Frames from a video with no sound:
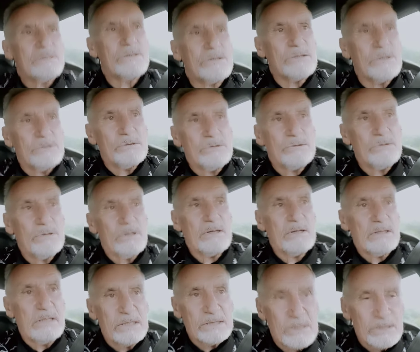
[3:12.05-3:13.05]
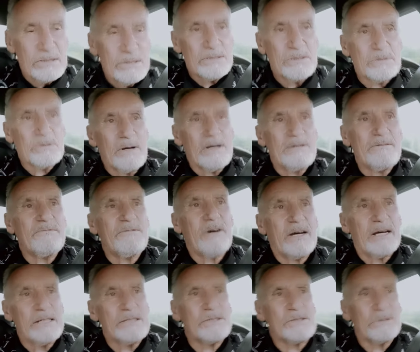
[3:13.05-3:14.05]
to listen to
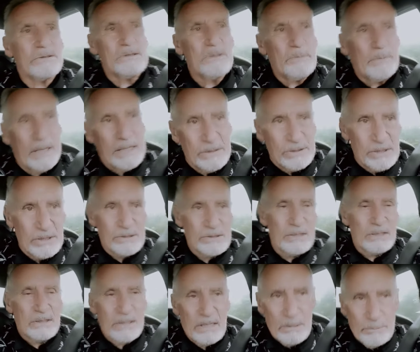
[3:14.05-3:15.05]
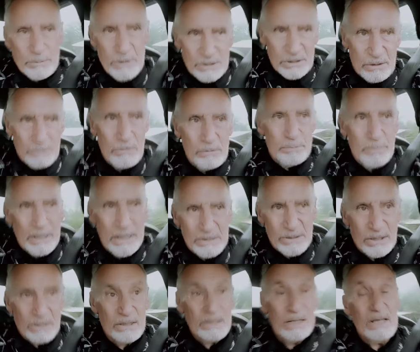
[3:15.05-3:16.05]
advice on the basis that they must know
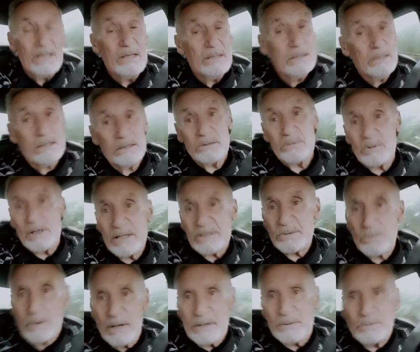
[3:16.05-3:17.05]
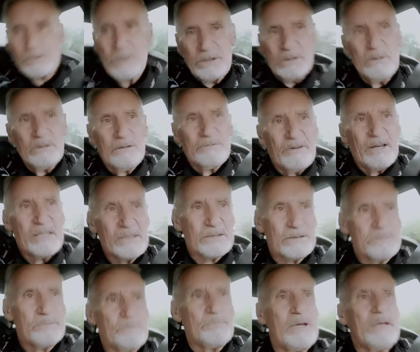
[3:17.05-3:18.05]
better. Otherwise, why would you have
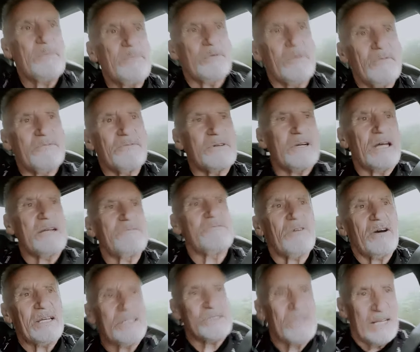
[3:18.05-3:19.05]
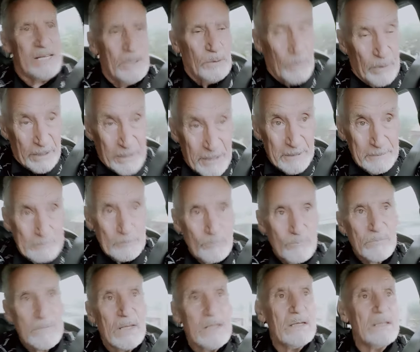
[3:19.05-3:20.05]
asked people for advice anyway?
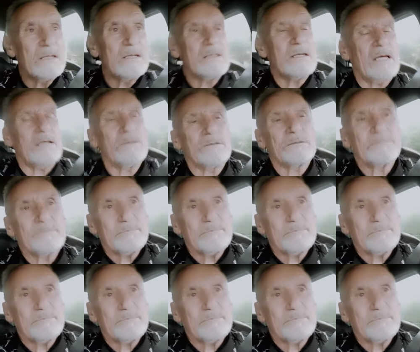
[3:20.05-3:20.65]
Now,